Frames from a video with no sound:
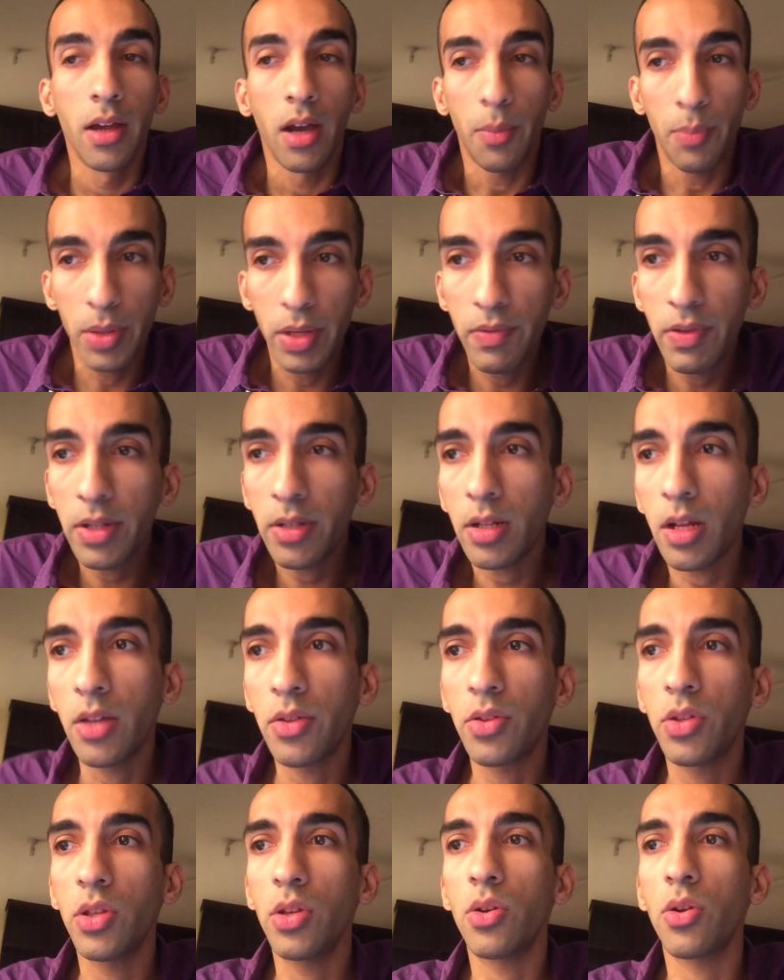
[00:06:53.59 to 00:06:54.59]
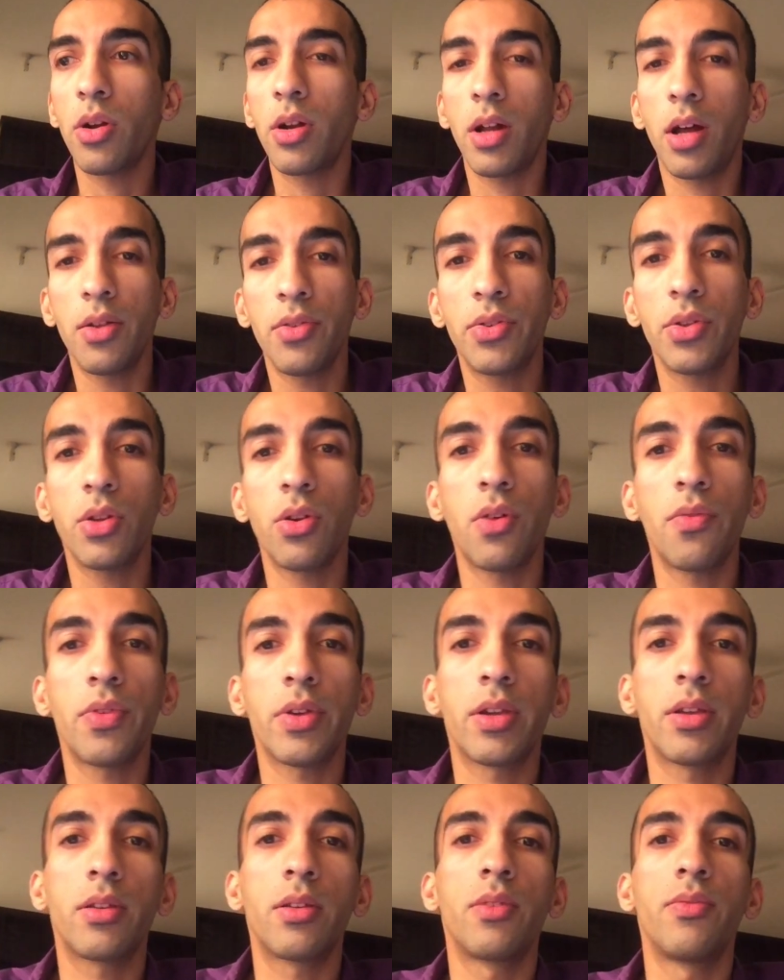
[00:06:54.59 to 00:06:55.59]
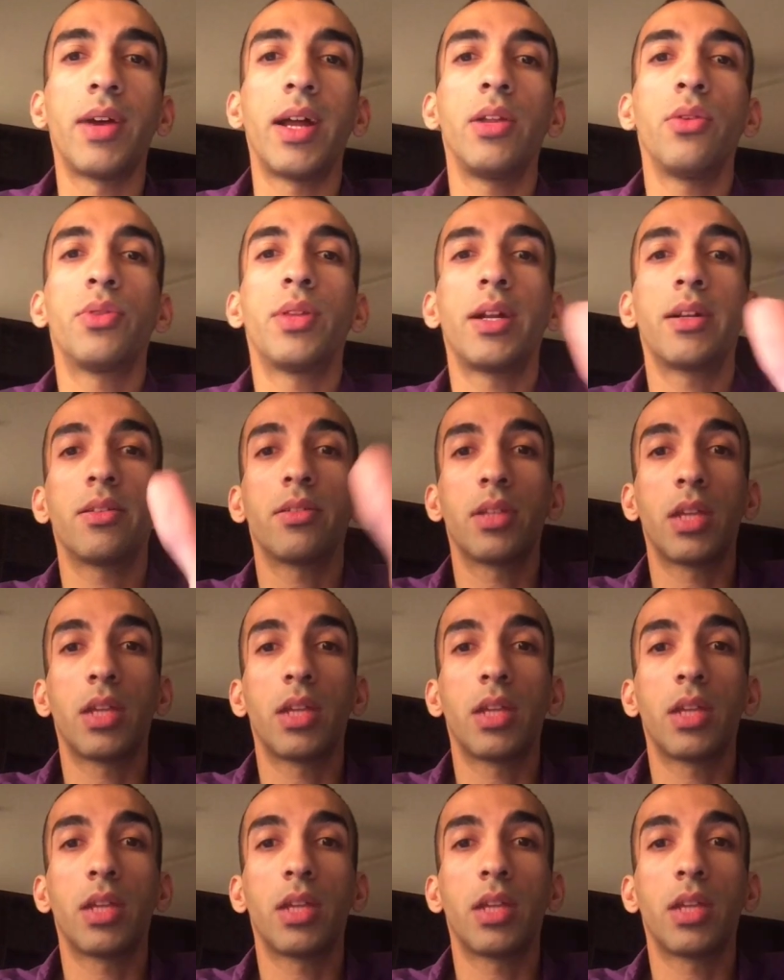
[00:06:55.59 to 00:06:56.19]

previous answer or an answer of a value that is